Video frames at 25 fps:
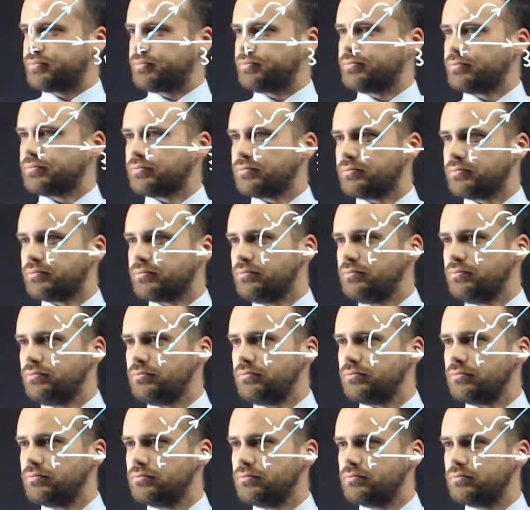
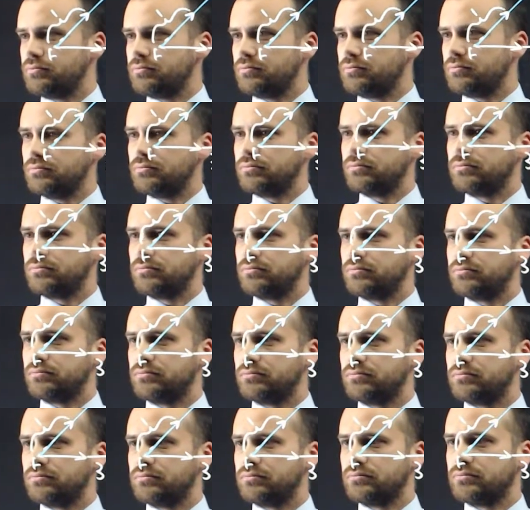
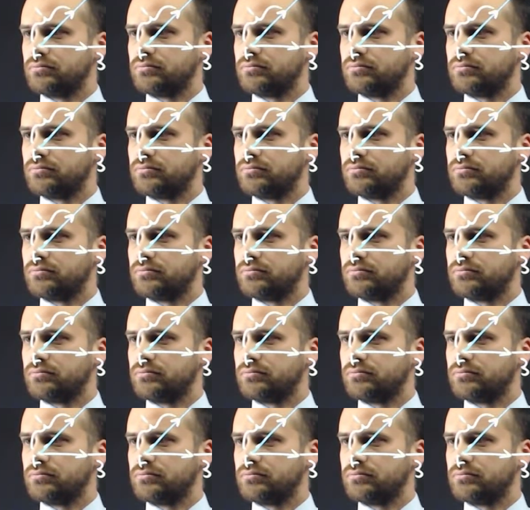(no one is talking)